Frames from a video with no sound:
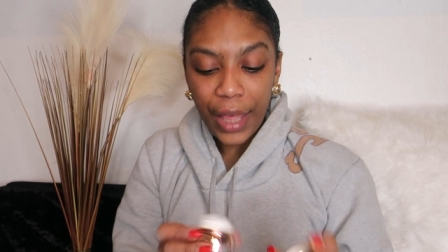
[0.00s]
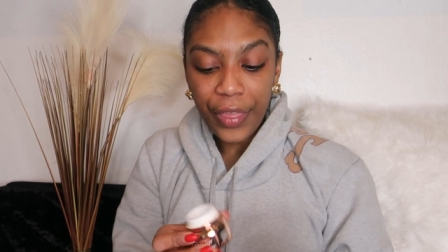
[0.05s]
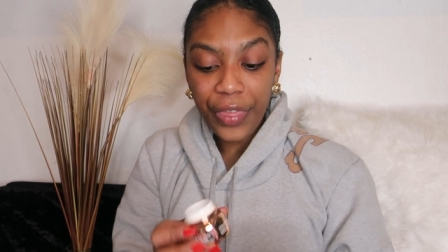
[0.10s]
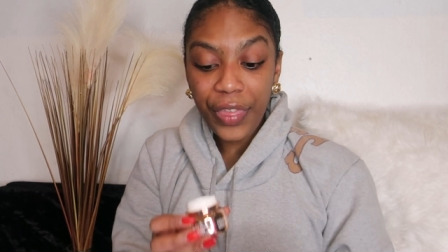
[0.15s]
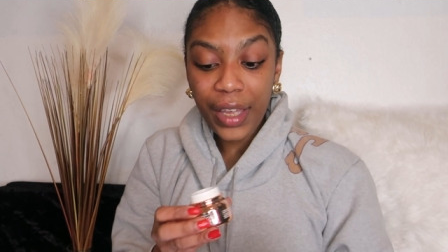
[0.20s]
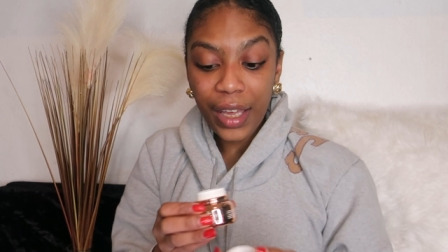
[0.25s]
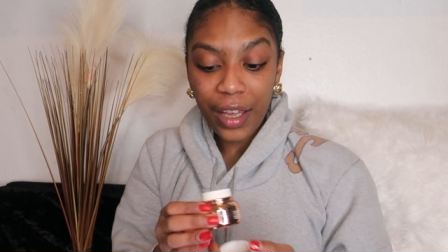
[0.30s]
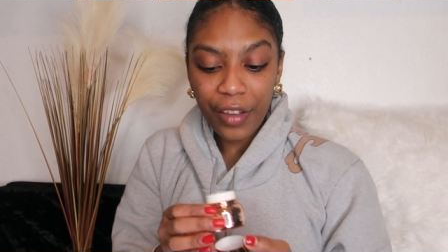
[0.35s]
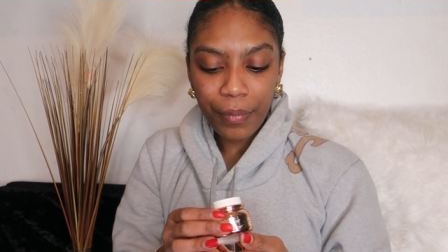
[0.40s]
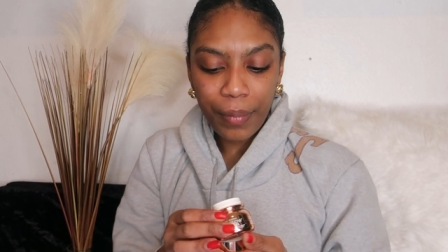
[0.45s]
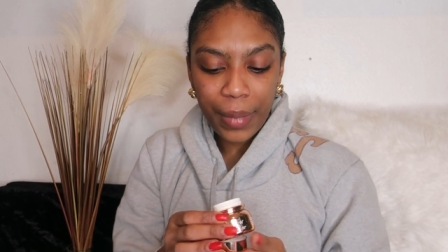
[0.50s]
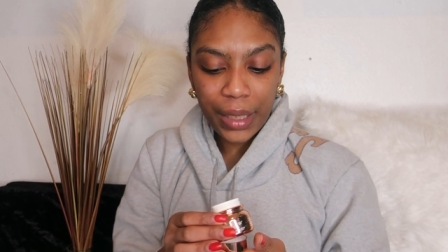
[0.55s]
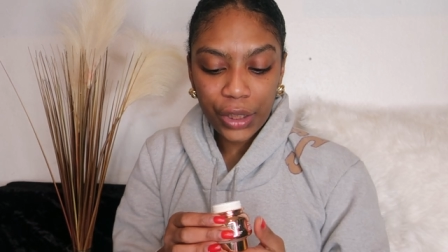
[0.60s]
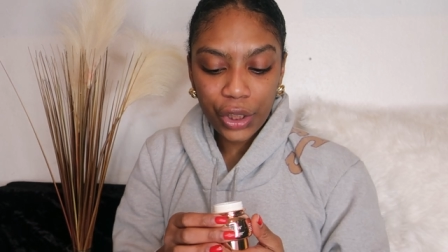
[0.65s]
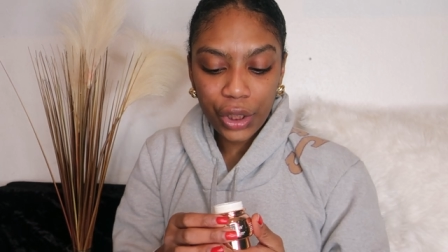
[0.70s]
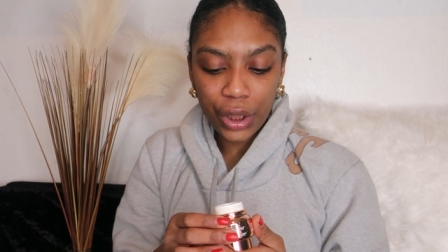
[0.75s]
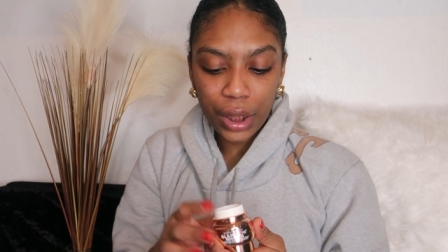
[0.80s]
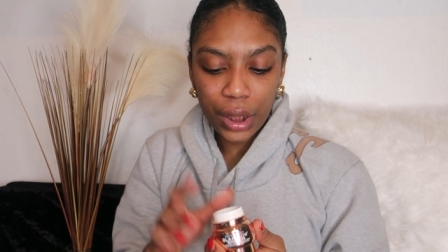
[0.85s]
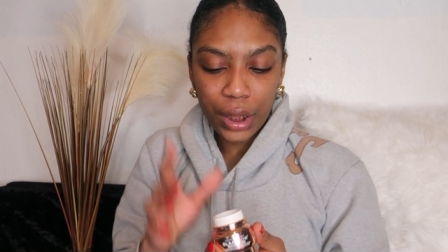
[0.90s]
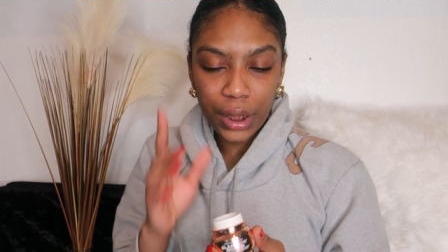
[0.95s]
I think I've
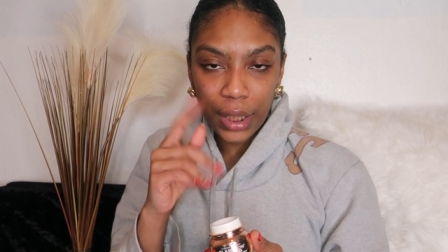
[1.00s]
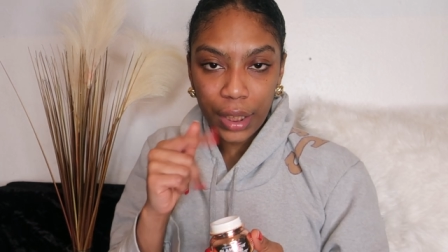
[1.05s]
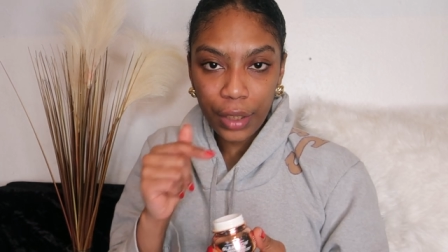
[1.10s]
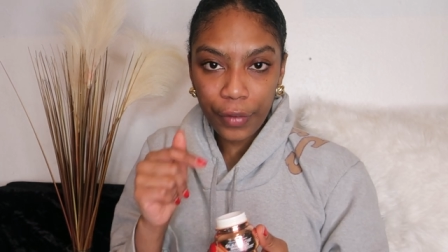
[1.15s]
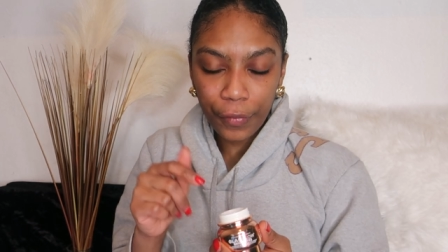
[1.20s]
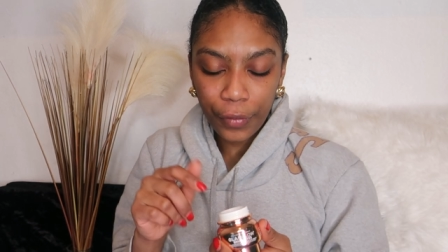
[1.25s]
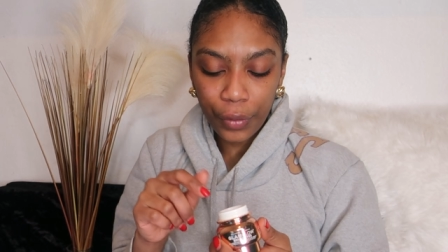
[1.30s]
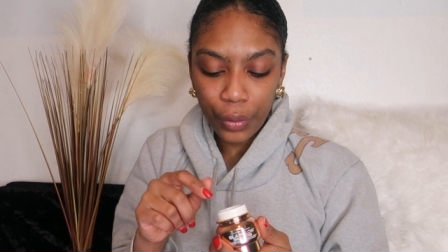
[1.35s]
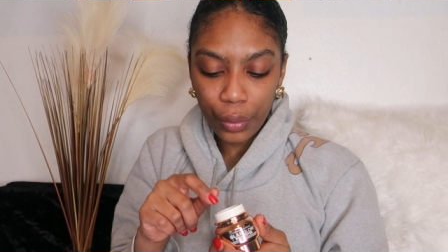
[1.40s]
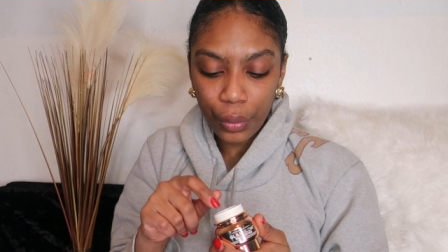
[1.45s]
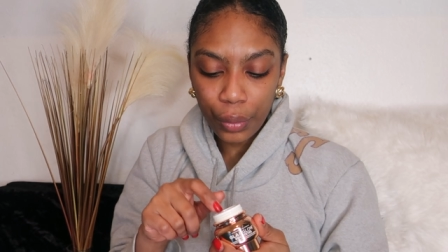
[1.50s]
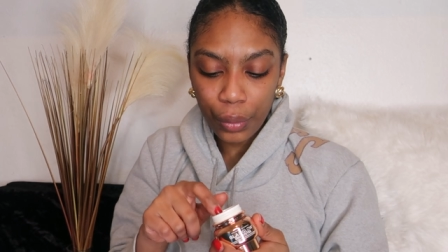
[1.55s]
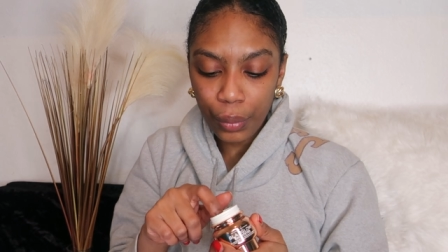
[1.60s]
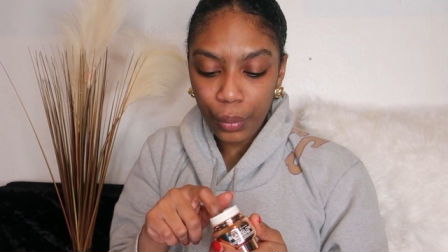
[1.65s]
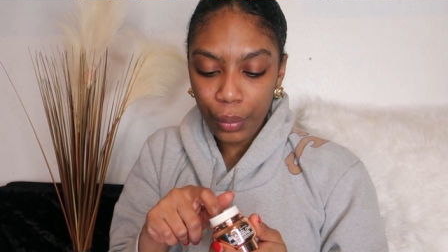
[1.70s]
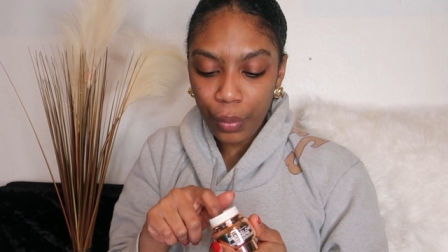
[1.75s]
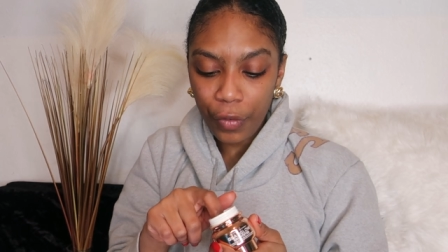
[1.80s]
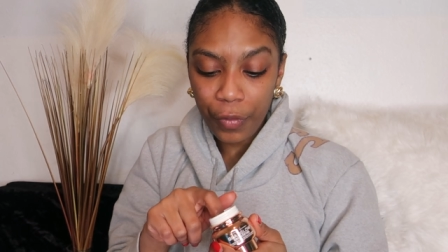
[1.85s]
mentioned in a few